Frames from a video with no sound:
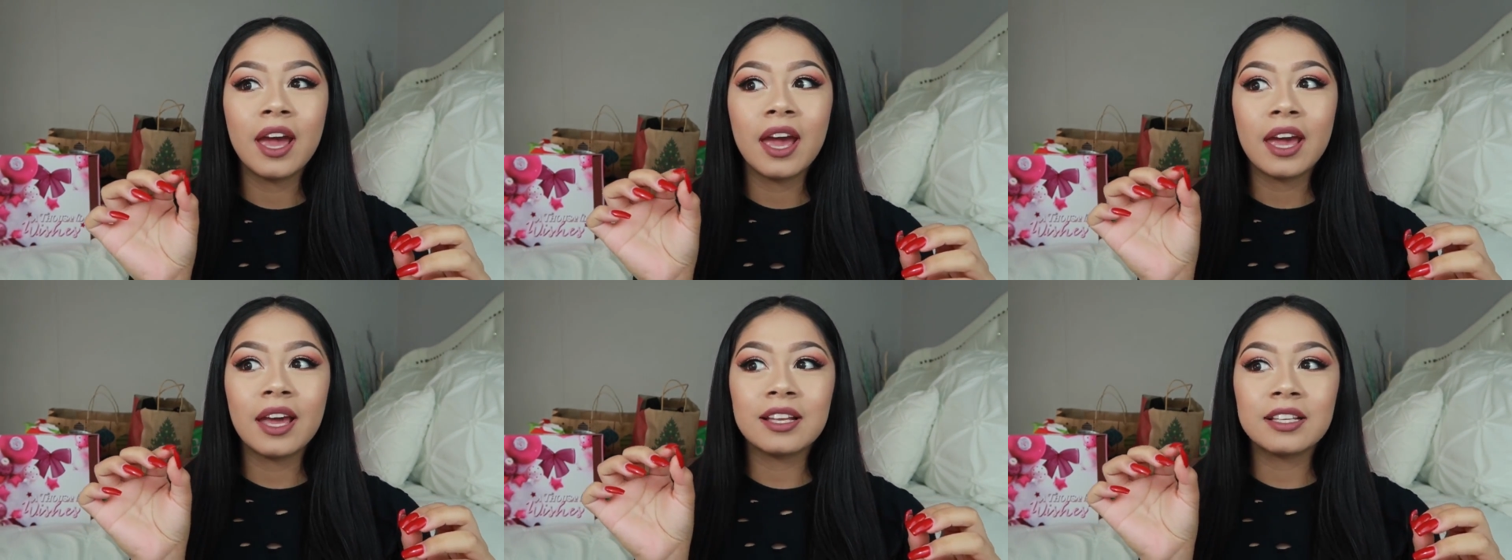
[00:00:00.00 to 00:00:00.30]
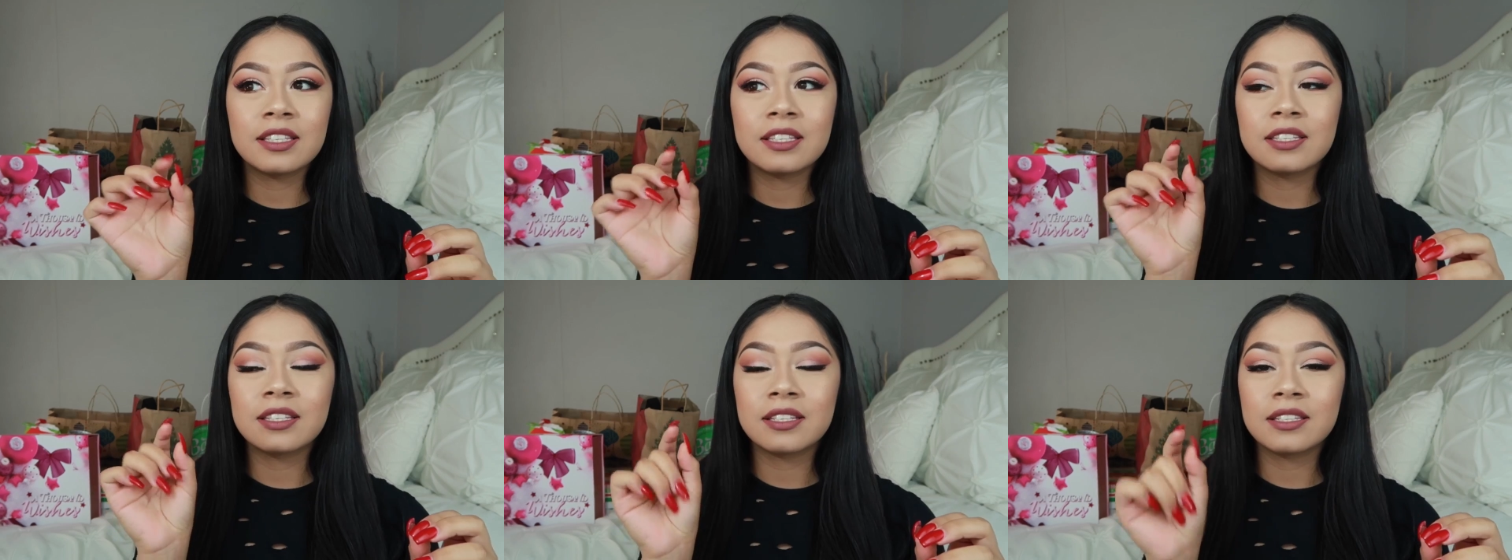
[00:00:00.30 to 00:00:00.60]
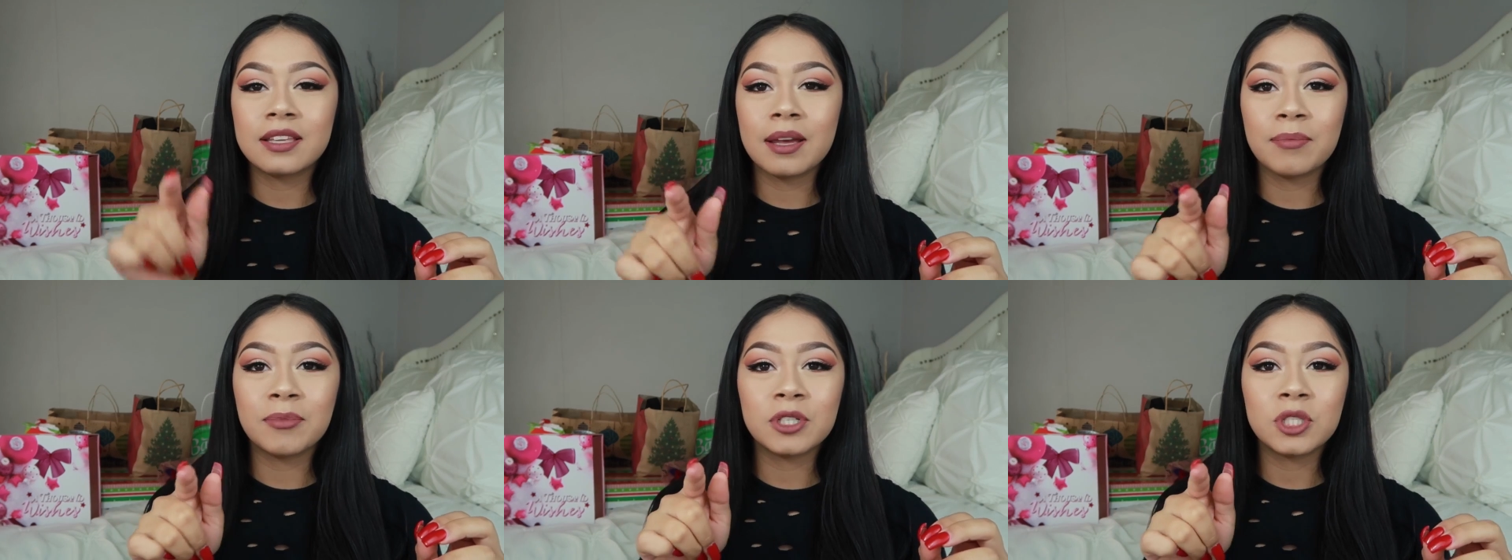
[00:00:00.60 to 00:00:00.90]
It's
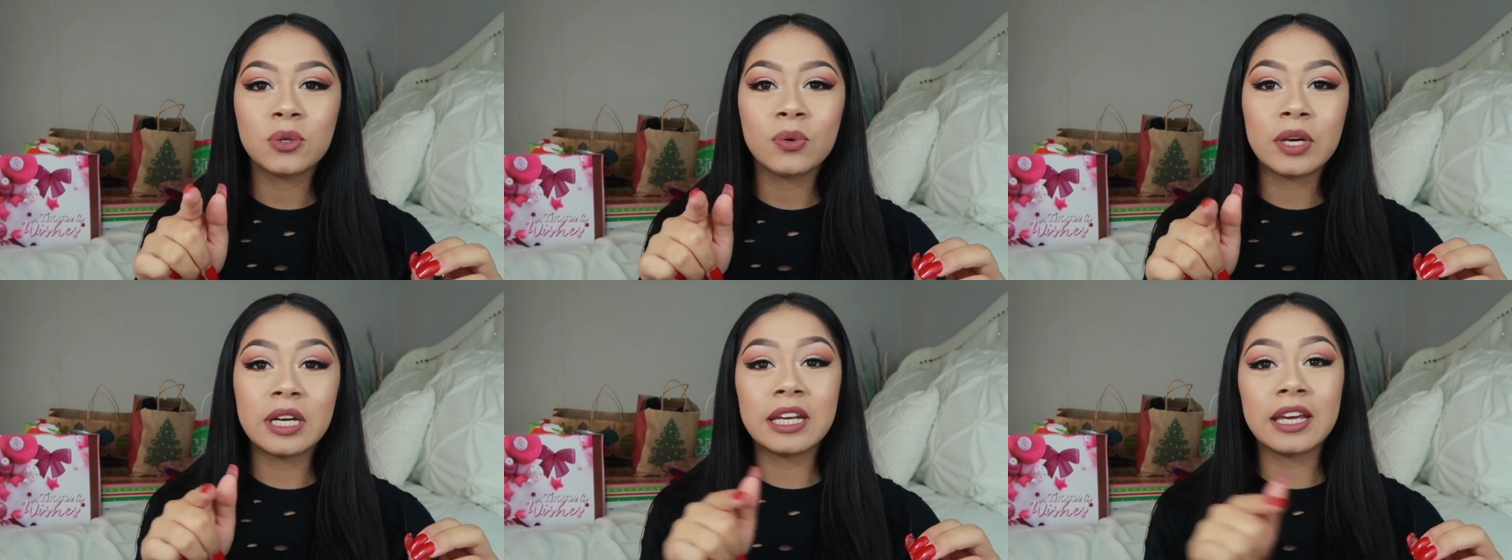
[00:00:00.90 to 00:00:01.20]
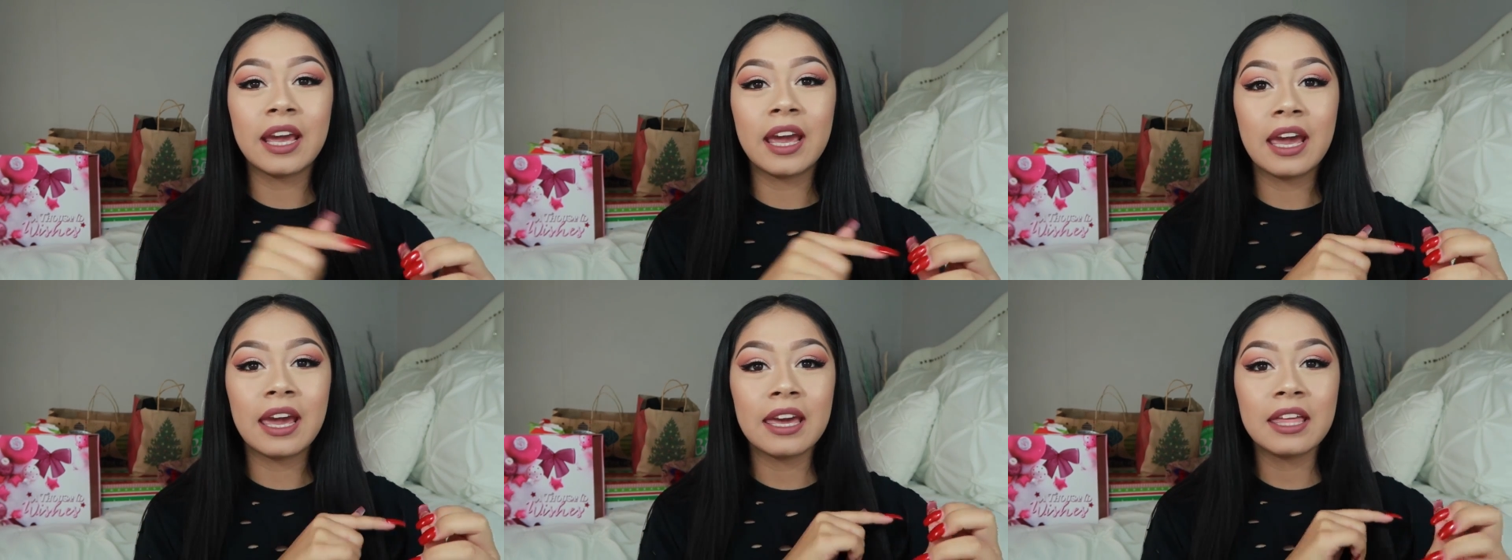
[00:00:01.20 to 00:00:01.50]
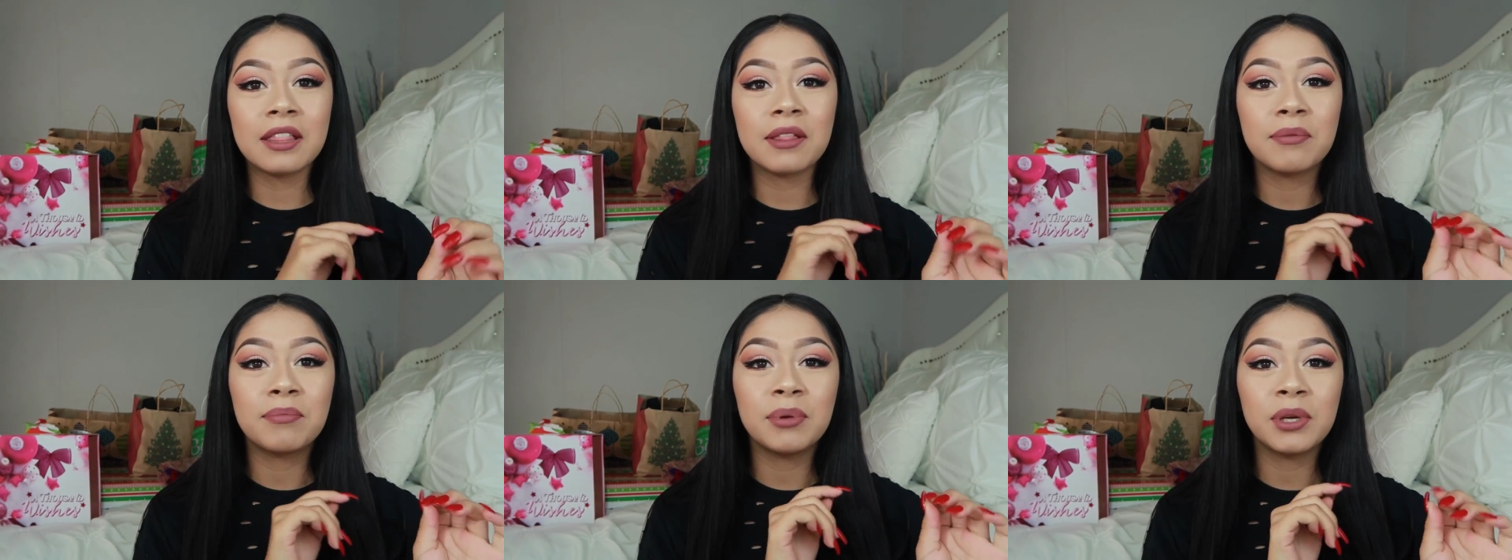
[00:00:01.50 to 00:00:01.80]
December
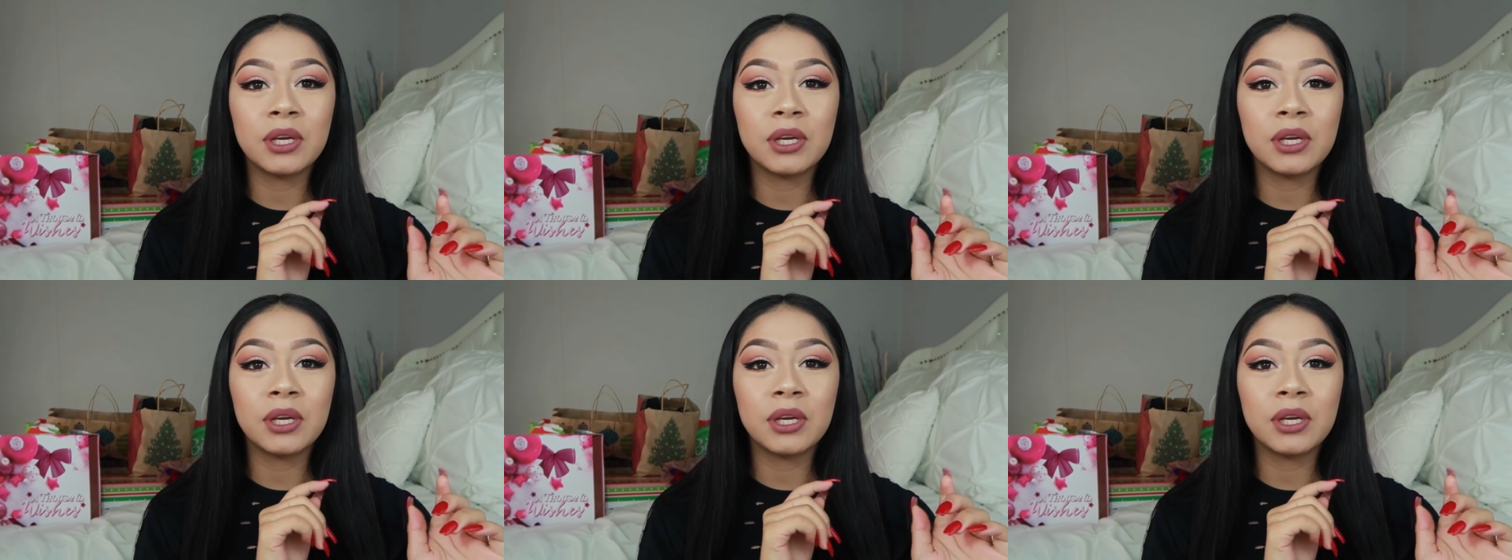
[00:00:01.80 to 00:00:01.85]
28th,